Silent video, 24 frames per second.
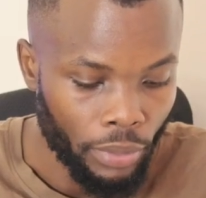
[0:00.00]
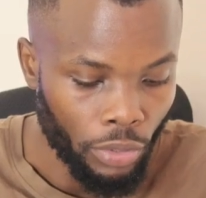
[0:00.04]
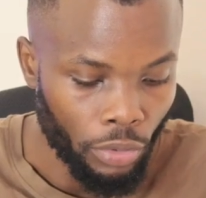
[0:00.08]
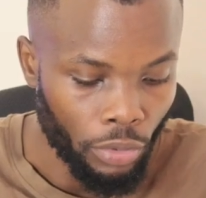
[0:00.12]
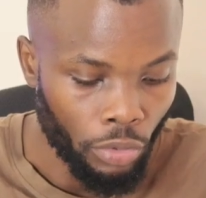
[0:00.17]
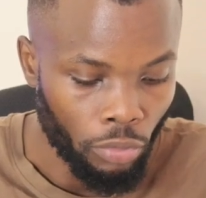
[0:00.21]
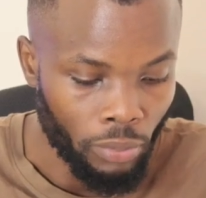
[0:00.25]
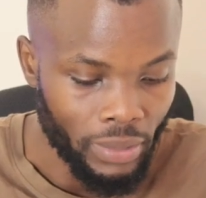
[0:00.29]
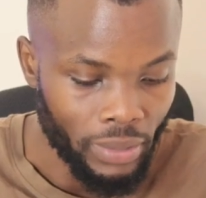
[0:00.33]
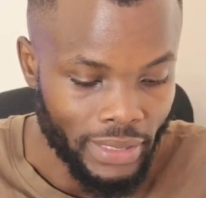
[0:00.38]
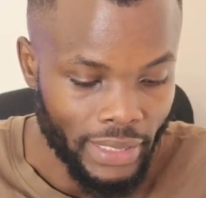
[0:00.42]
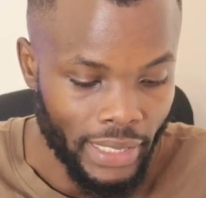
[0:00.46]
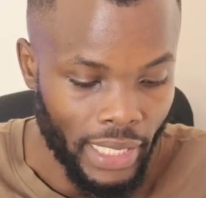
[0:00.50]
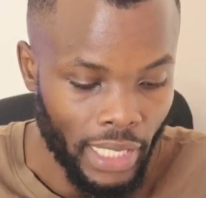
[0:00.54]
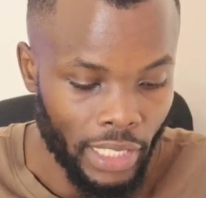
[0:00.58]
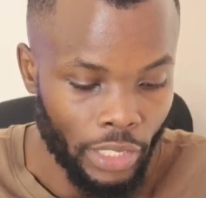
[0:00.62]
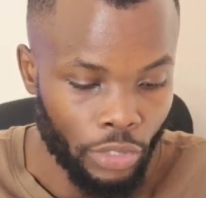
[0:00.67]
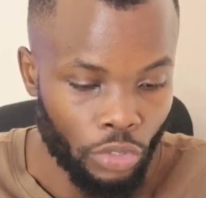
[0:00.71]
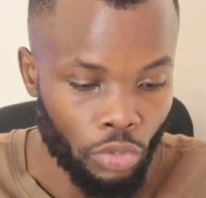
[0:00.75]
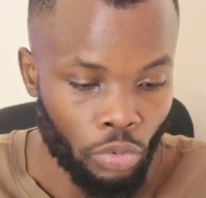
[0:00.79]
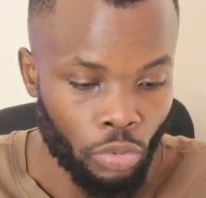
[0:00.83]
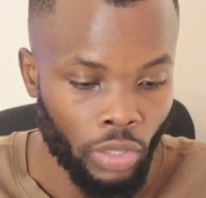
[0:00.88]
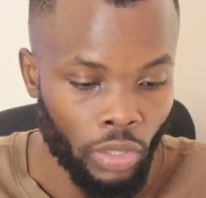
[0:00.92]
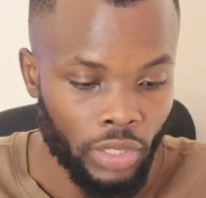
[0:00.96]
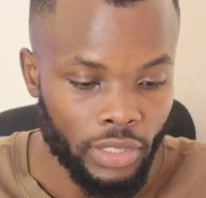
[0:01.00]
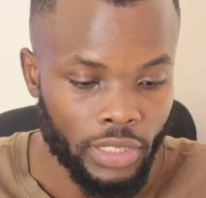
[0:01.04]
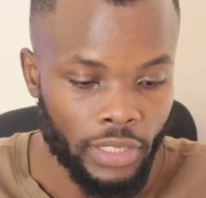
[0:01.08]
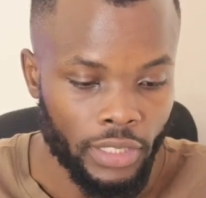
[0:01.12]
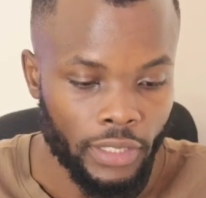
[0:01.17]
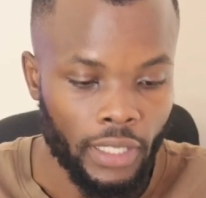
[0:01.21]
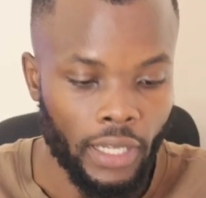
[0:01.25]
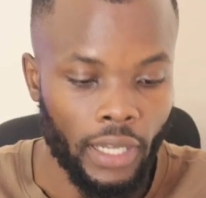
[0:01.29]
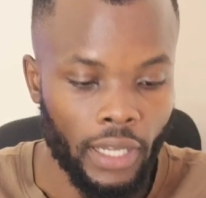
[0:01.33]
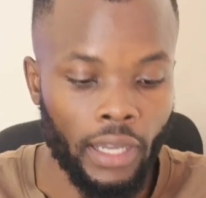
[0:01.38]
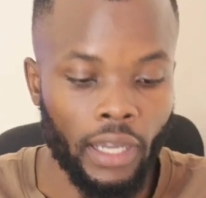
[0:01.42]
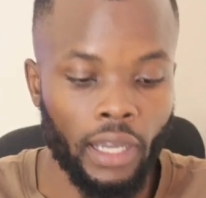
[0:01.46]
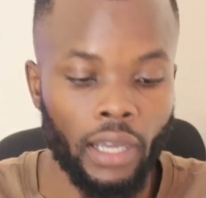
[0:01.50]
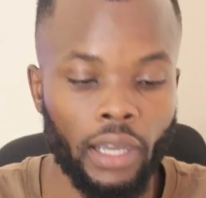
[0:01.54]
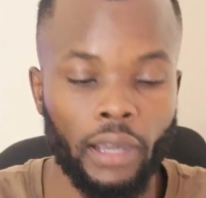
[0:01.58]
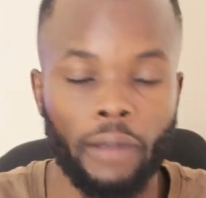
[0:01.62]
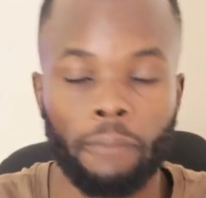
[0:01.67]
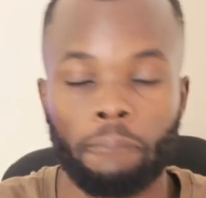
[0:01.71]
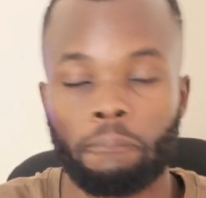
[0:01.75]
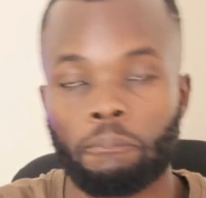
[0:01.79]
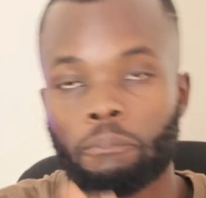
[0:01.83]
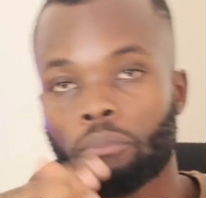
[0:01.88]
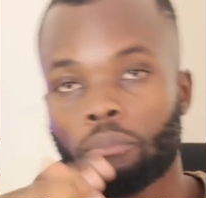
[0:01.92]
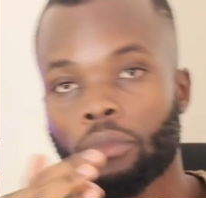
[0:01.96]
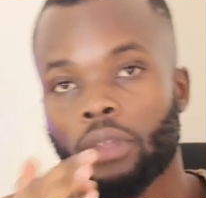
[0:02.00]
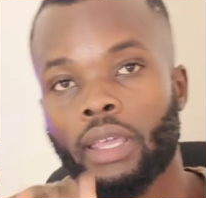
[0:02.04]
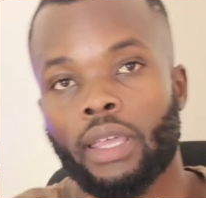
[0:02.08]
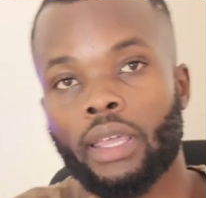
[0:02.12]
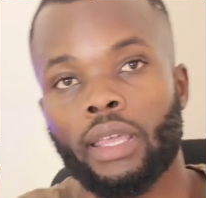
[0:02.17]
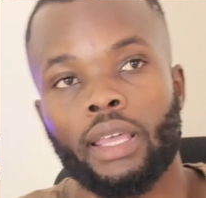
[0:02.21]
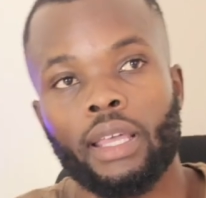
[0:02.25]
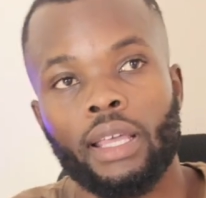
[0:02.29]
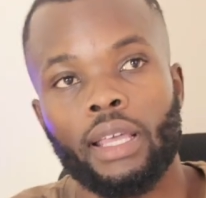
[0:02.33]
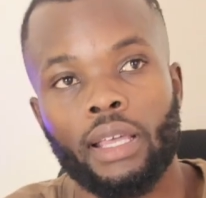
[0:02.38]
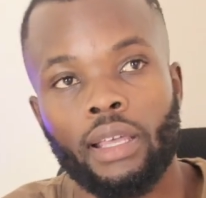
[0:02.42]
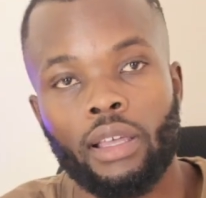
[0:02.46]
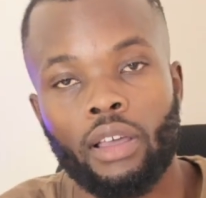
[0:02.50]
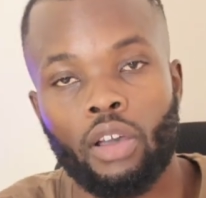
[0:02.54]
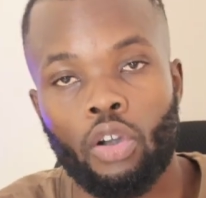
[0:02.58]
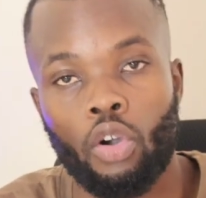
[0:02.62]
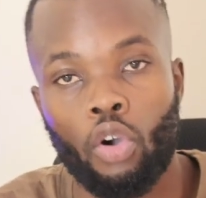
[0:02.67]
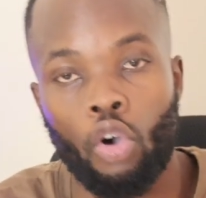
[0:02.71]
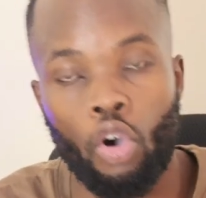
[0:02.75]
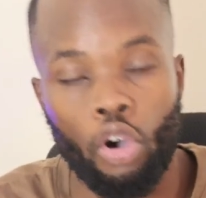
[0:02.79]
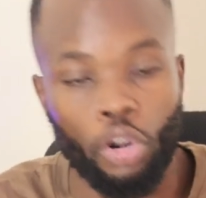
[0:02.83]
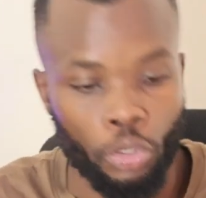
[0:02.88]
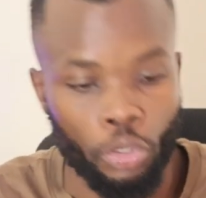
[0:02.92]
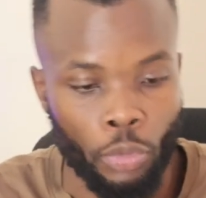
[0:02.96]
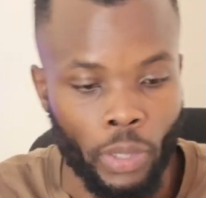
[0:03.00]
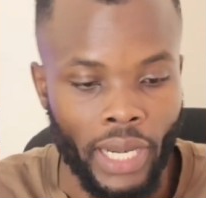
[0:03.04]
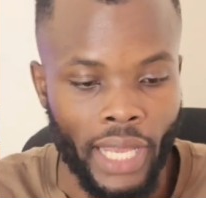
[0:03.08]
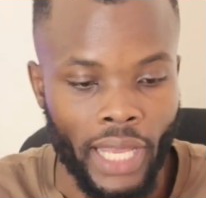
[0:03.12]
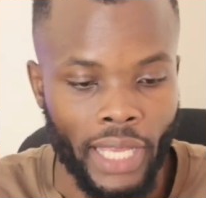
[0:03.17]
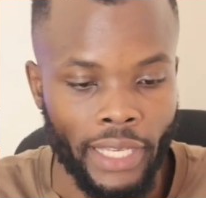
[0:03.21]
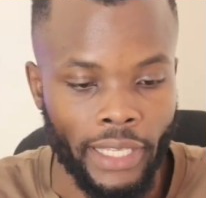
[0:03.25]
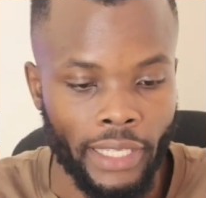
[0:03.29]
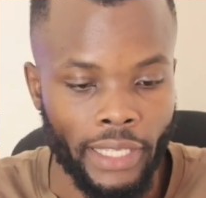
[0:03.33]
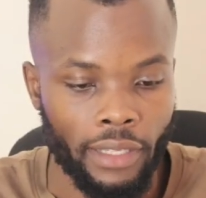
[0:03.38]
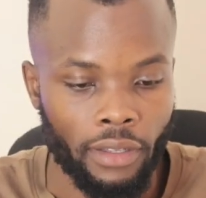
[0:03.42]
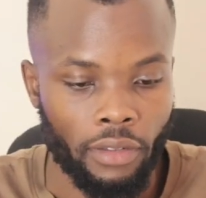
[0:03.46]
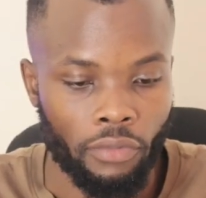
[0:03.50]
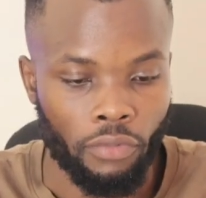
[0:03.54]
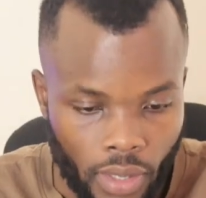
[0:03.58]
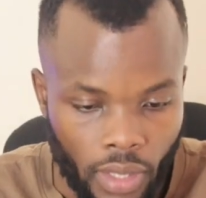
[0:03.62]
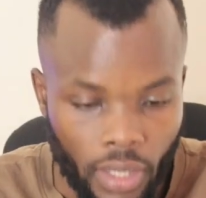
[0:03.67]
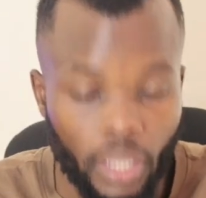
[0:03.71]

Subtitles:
Basically do what? On your learning.